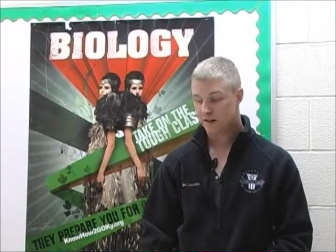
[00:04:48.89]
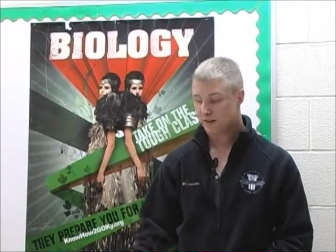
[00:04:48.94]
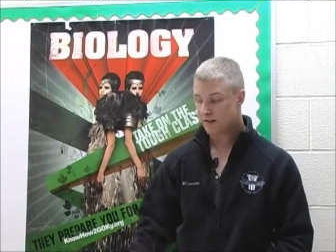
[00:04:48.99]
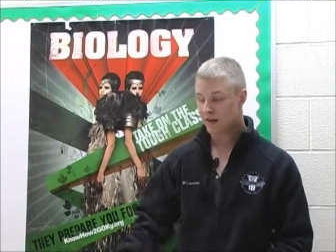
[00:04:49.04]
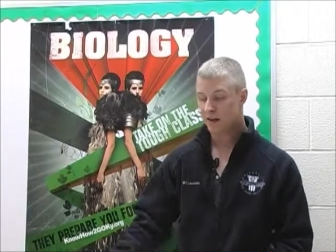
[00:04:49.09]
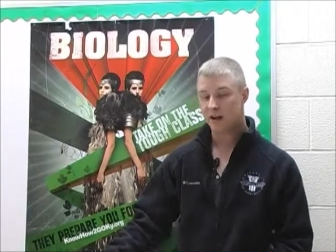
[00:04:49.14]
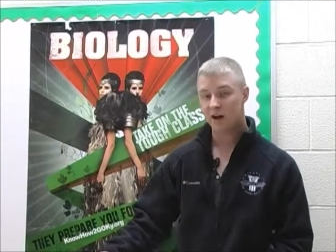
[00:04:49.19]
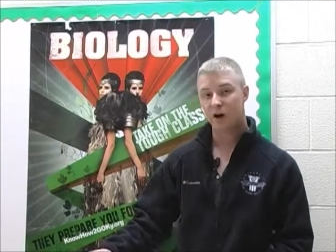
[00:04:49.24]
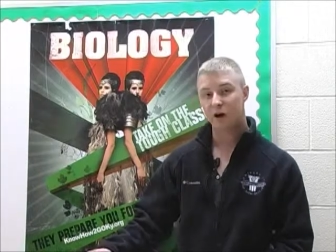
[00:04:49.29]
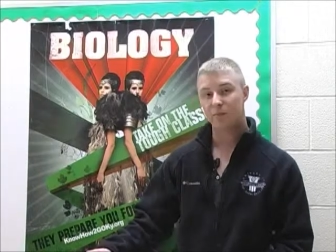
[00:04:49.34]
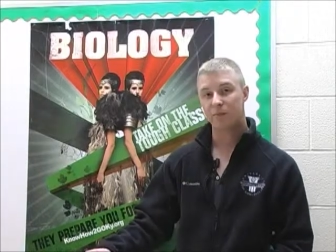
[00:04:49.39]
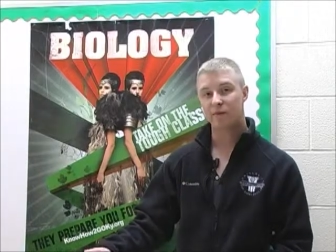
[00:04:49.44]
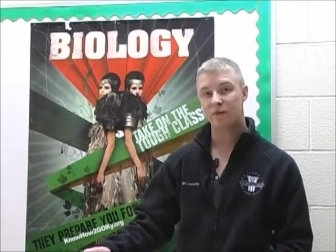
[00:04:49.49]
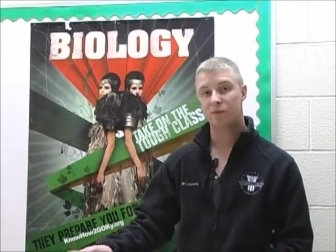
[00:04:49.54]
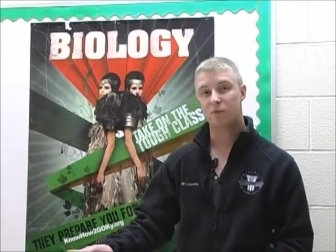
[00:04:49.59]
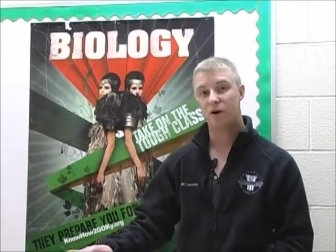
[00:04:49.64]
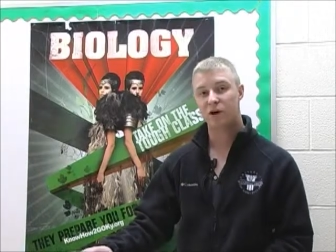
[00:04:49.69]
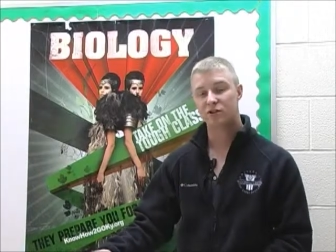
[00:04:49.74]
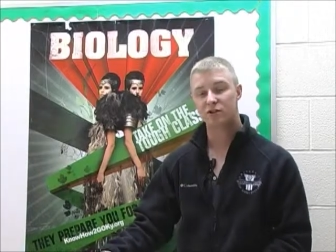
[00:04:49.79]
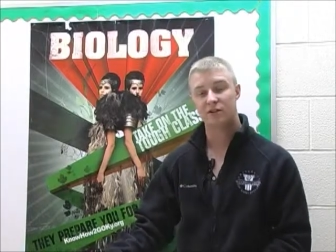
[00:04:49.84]
They called me to
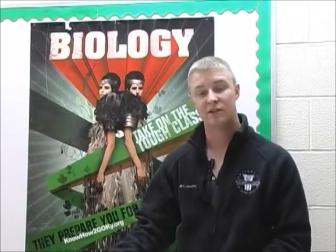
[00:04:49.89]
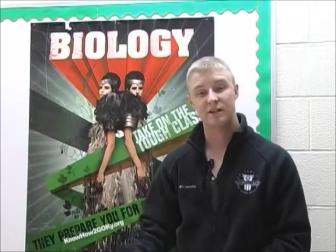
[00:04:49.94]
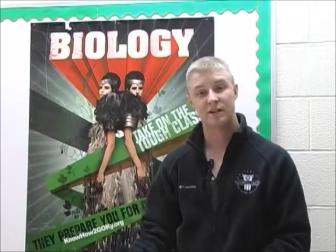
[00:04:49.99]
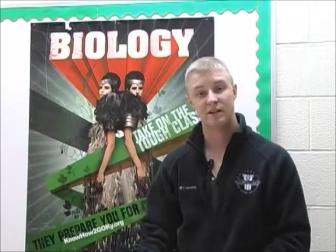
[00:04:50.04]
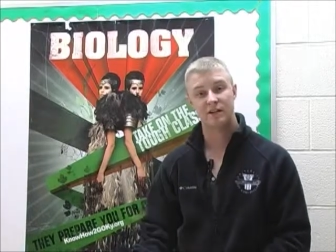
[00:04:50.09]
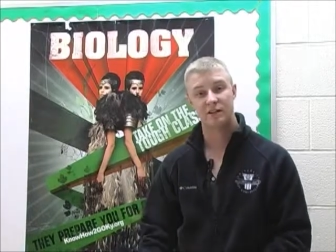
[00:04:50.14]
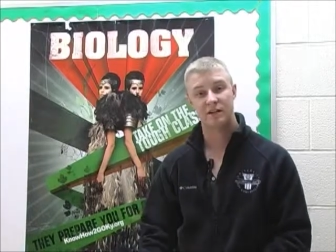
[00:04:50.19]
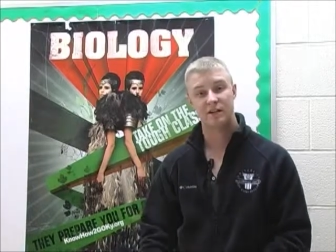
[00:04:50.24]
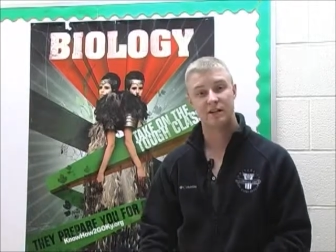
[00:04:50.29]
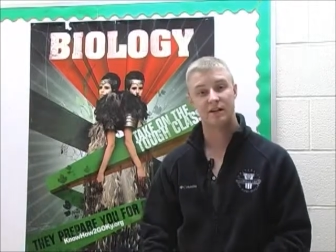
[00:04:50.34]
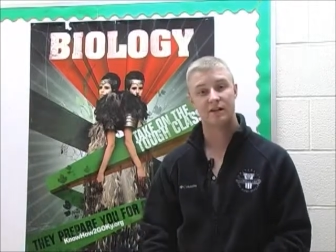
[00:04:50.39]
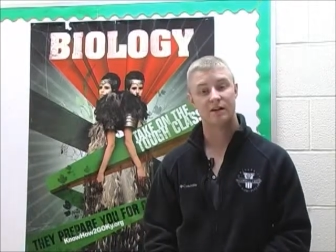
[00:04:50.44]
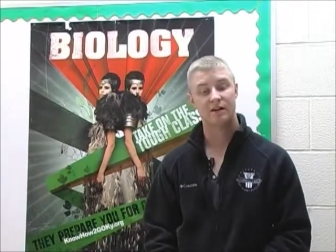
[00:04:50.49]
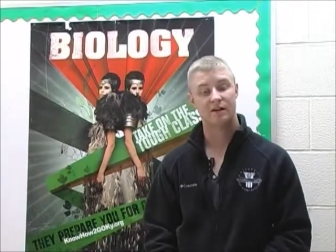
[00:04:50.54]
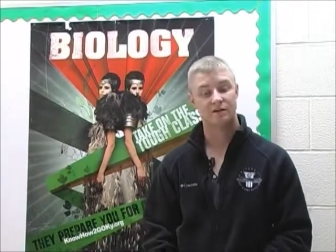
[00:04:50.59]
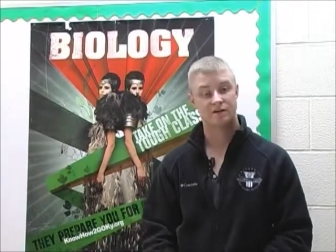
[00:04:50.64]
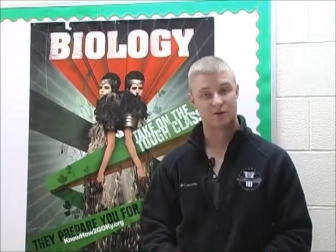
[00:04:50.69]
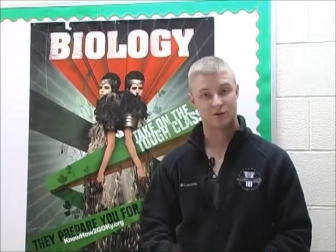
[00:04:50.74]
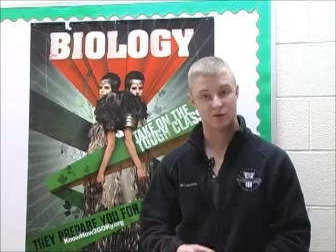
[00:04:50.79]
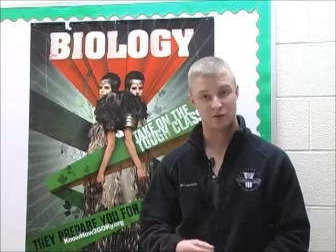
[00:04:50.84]
Washington, D.C.
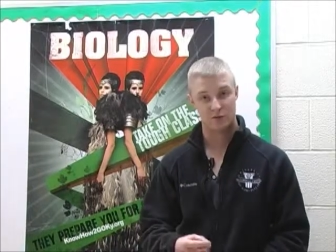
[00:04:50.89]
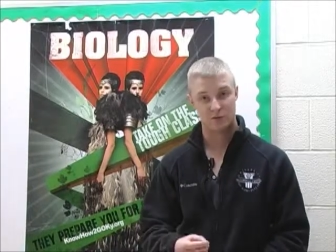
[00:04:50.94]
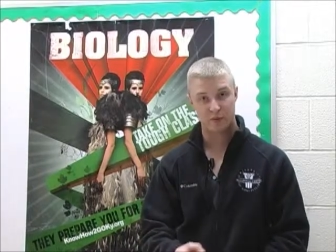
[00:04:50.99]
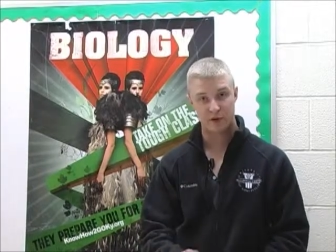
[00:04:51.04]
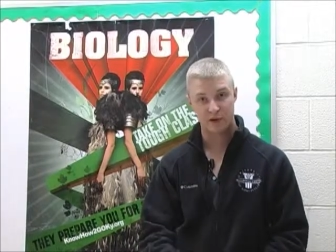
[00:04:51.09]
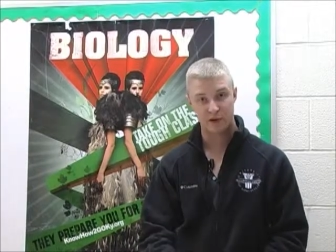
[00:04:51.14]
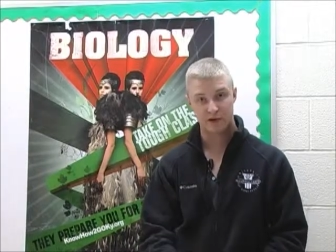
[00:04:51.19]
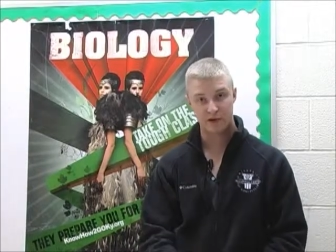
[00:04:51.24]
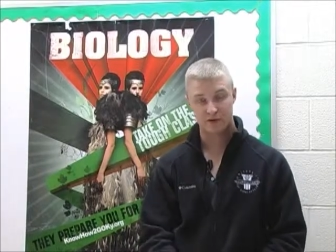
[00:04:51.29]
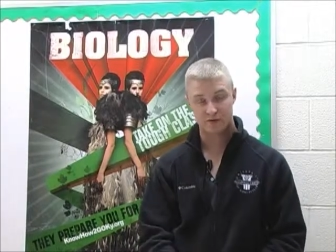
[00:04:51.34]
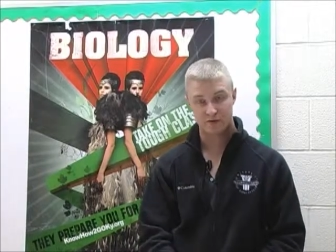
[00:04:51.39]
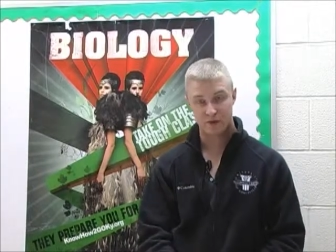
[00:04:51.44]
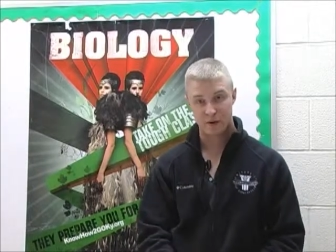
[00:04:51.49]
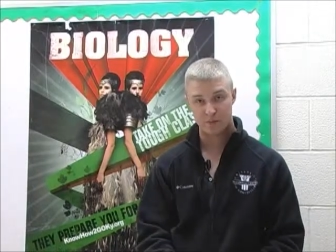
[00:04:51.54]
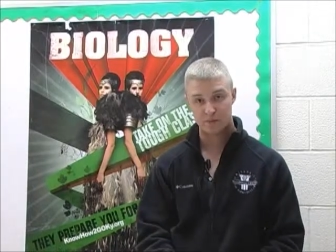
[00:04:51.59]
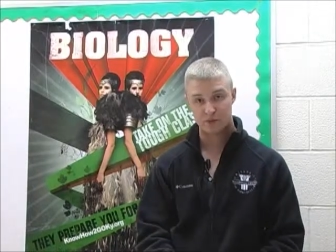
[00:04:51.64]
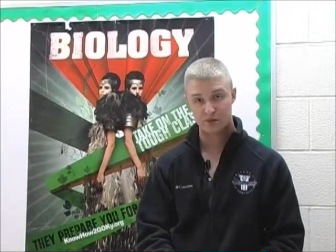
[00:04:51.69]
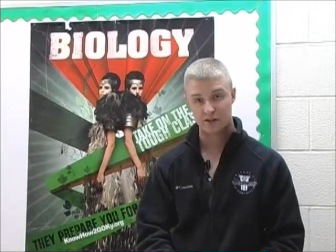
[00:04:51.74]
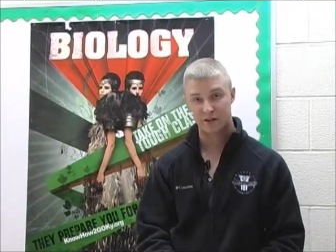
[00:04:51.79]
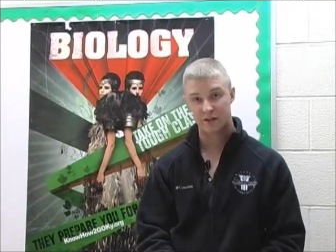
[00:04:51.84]
to speak to
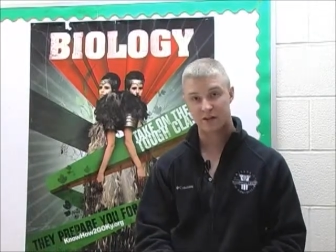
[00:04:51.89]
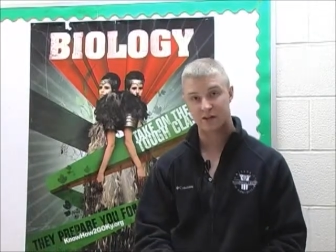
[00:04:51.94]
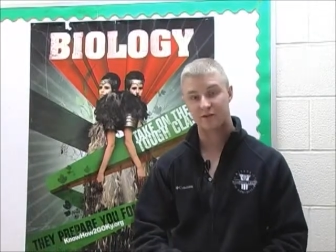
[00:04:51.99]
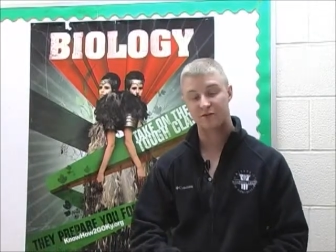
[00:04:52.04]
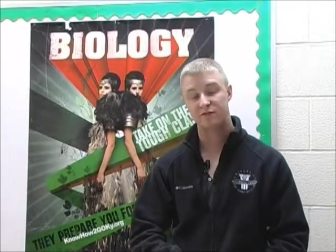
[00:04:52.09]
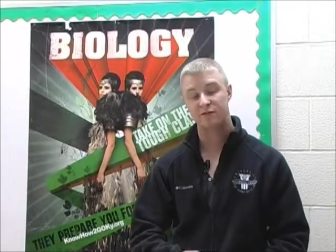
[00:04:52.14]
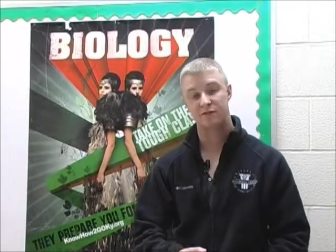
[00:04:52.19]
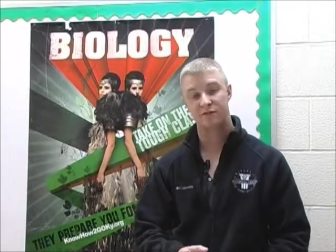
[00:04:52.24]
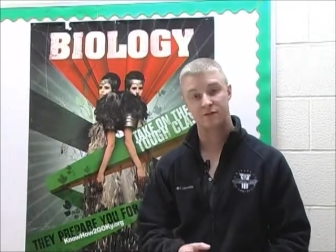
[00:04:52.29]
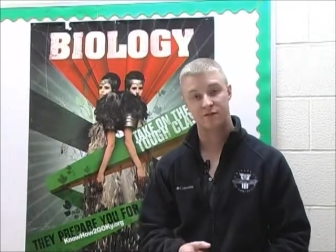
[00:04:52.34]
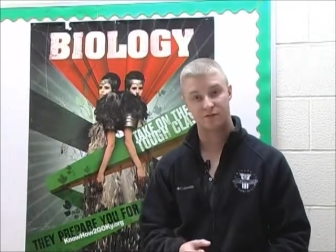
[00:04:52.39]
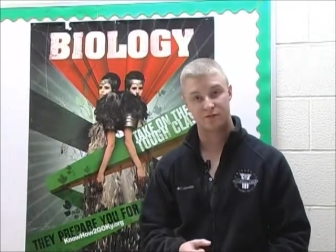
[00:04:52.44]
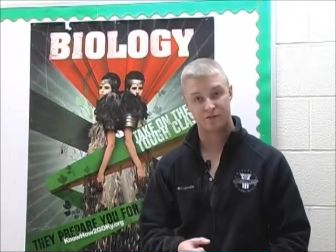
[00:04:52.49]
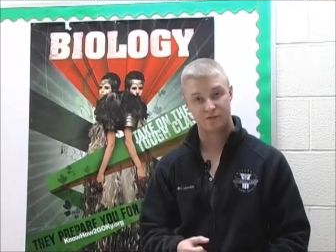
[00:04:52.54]
representatives and,